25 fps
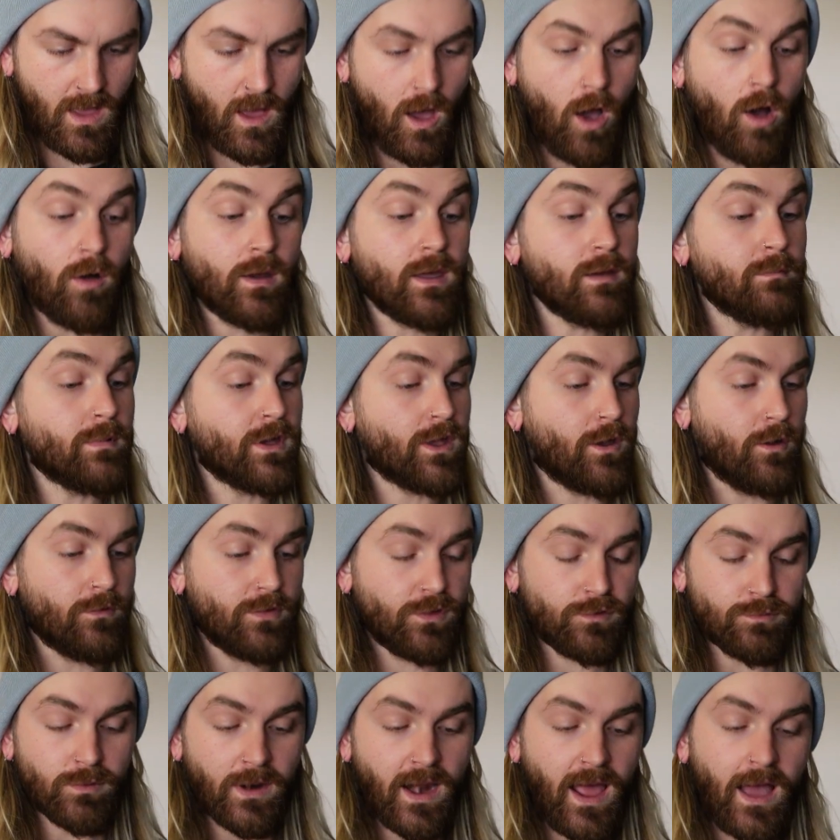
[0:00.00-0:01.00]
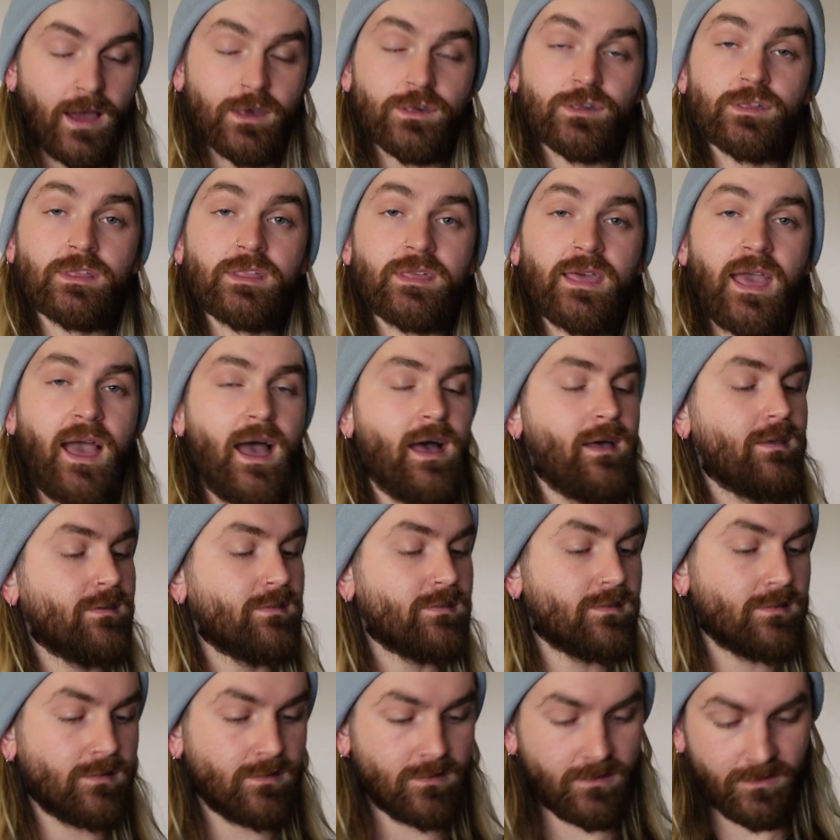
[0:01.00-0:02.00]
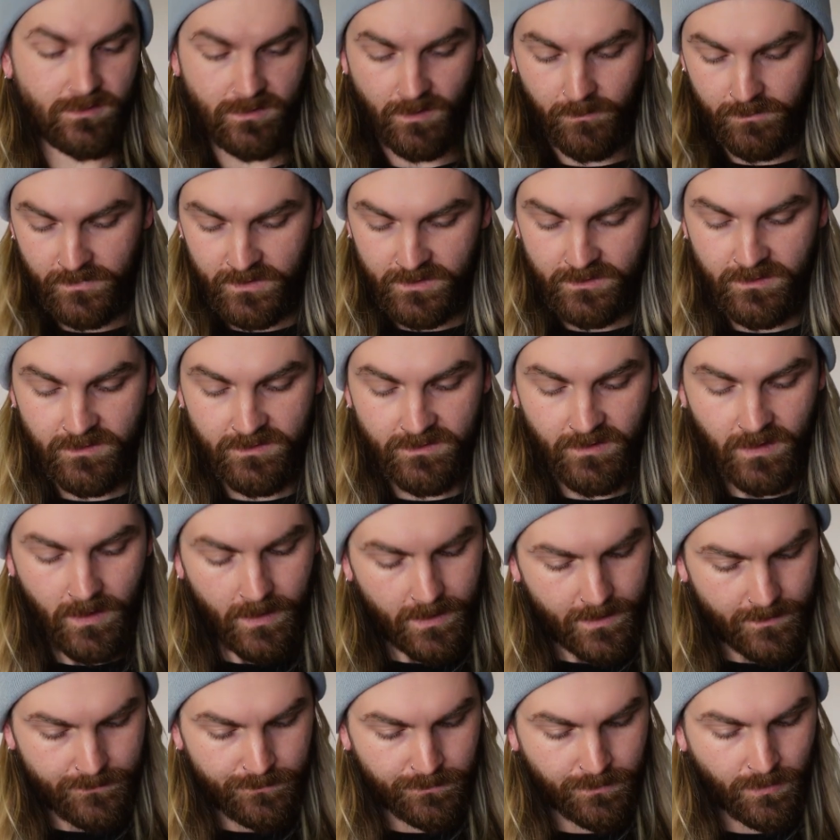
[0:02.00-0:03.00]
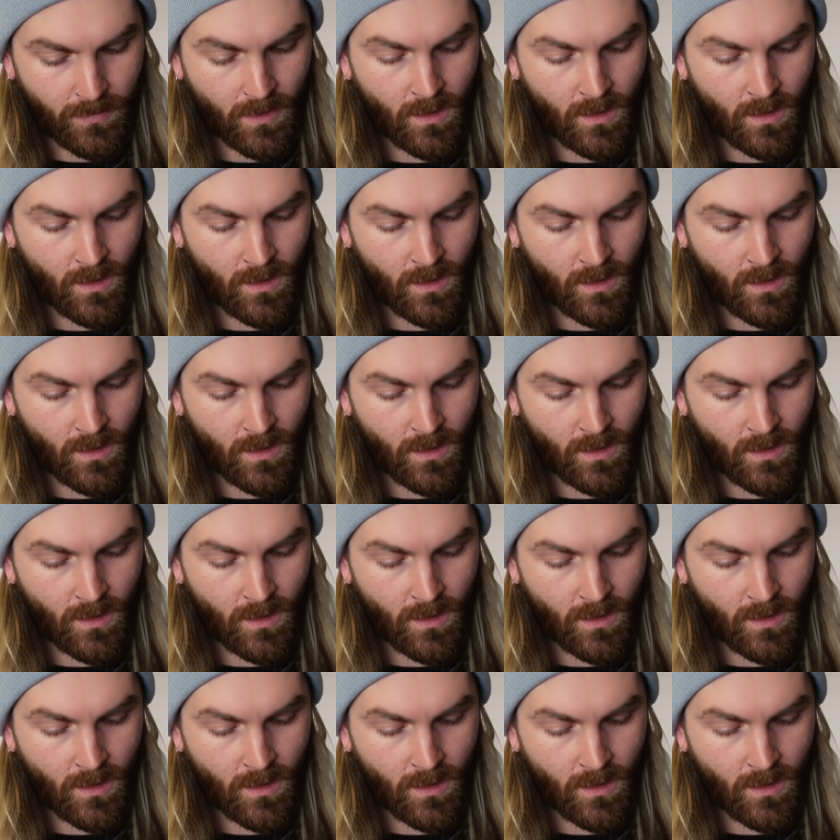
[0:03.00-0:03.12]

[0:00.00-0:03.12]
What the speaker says: Oh, here we go. This one actually has something to say.